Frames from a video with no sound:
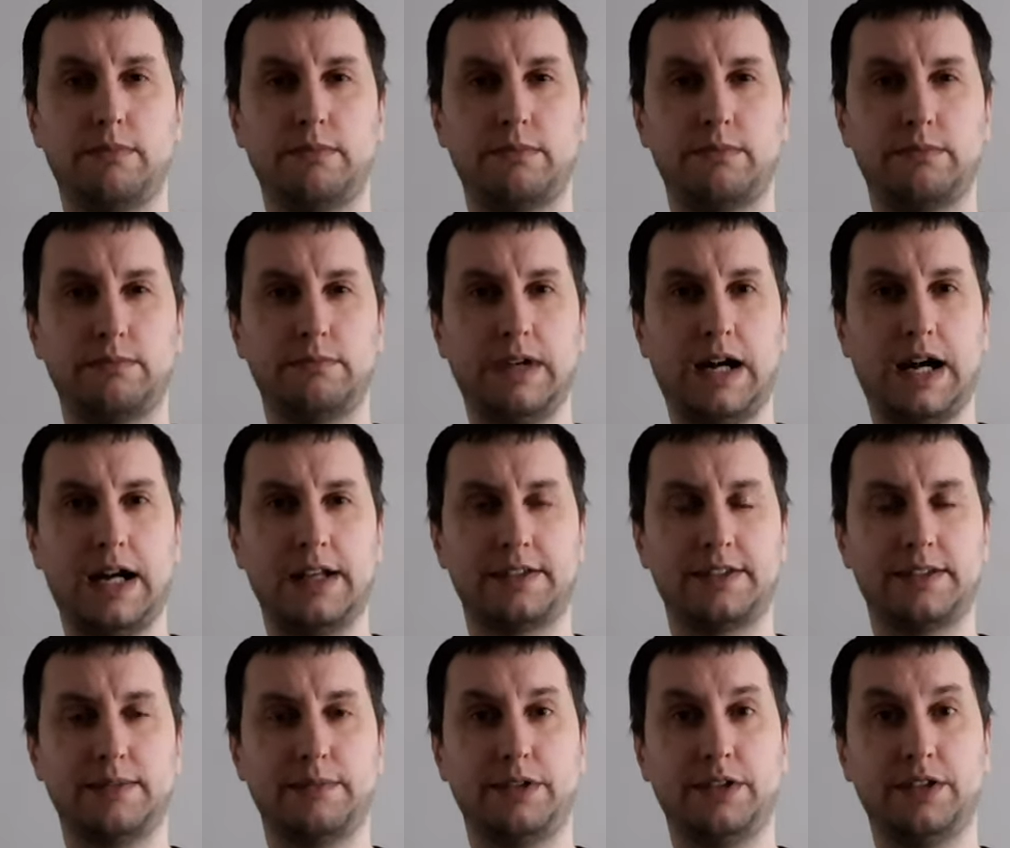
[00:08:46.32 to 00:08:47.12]

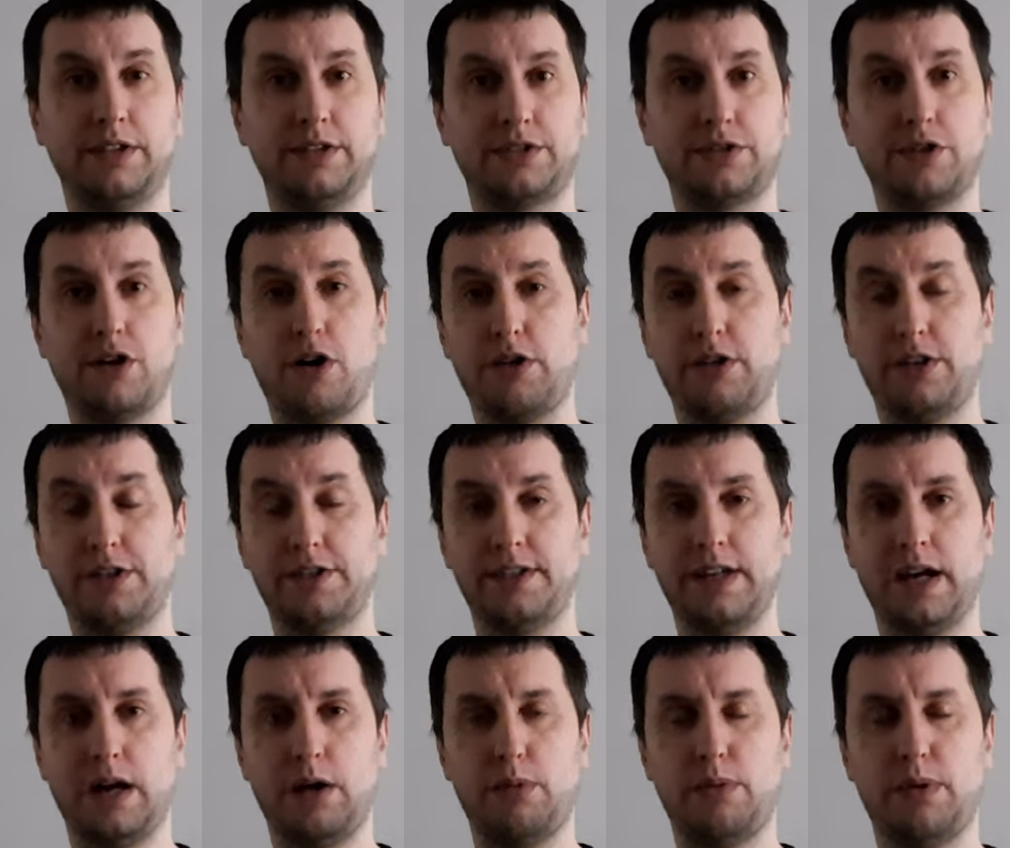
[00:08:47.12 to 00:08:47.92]
Right, I'm going to start this
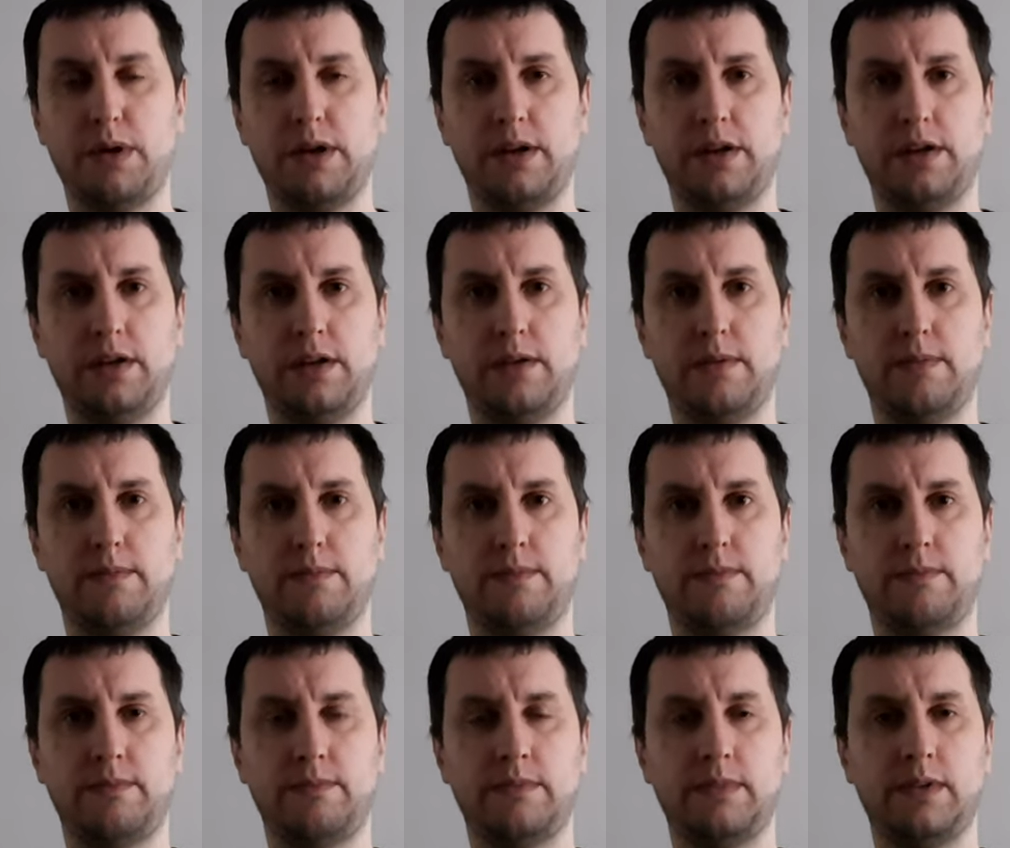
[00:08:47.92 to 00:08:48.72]
now.
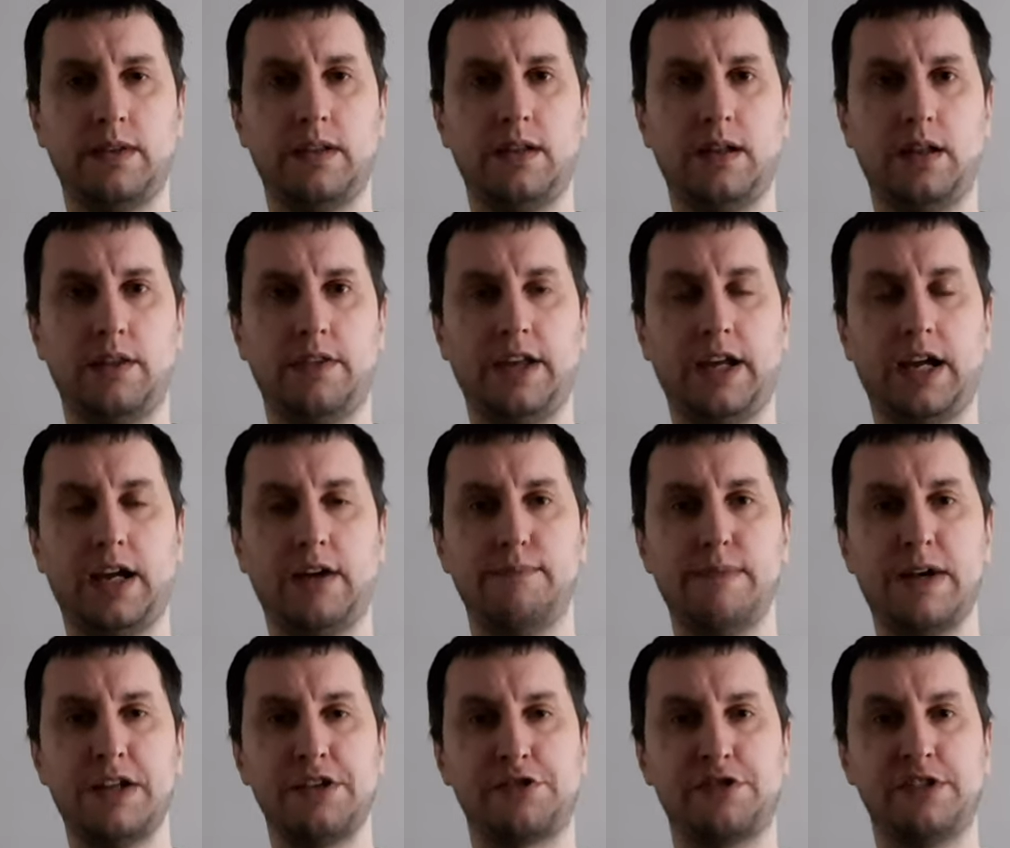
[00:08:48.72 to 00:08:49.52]
Um, I think I've
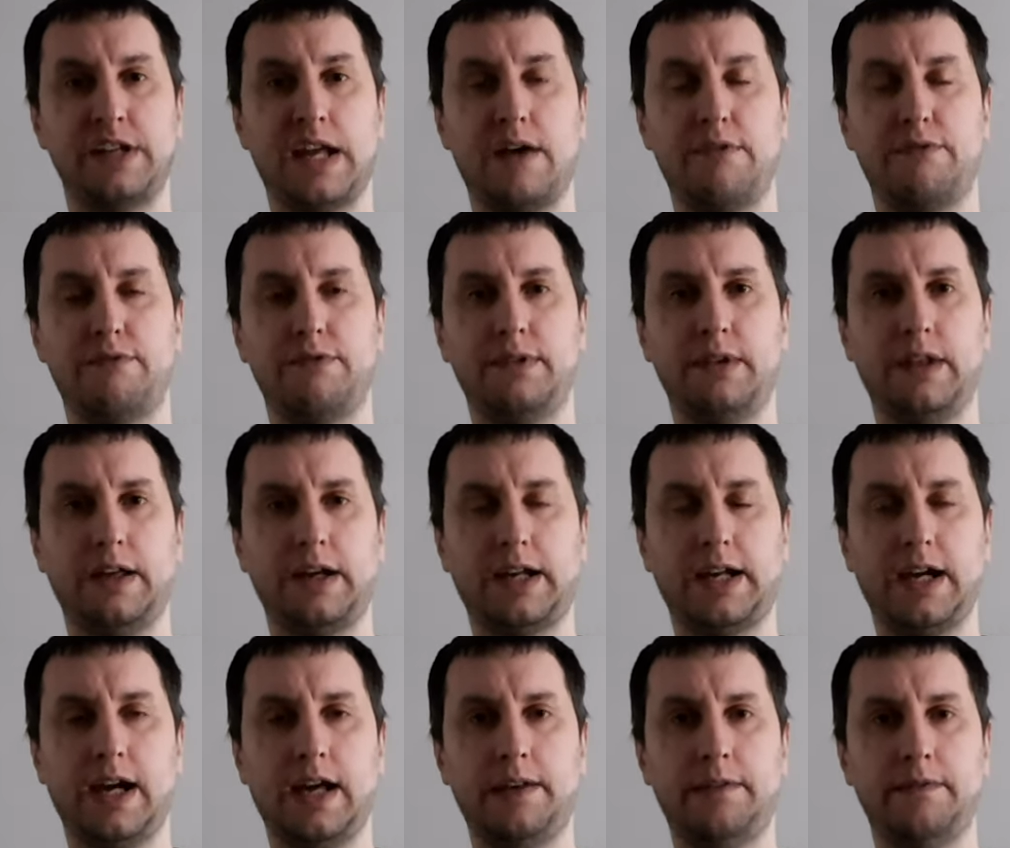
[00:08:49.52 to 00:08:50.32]
mentioned everything that I
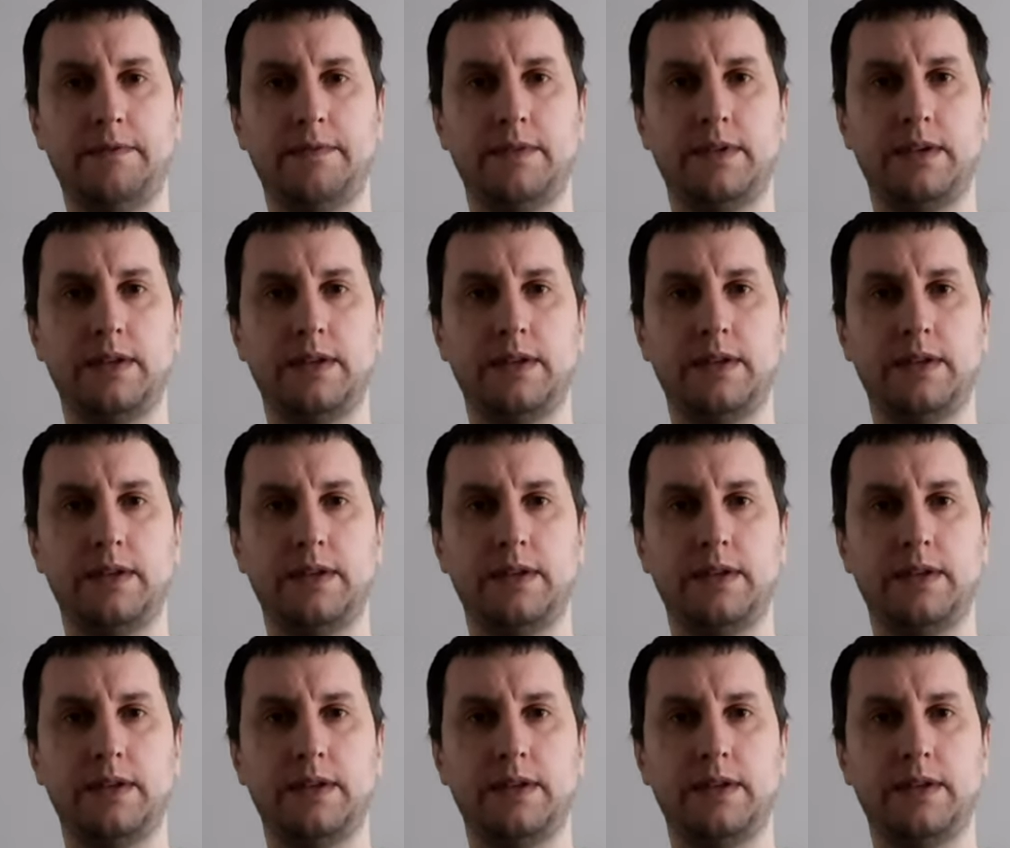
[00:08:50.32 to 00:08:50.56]
can.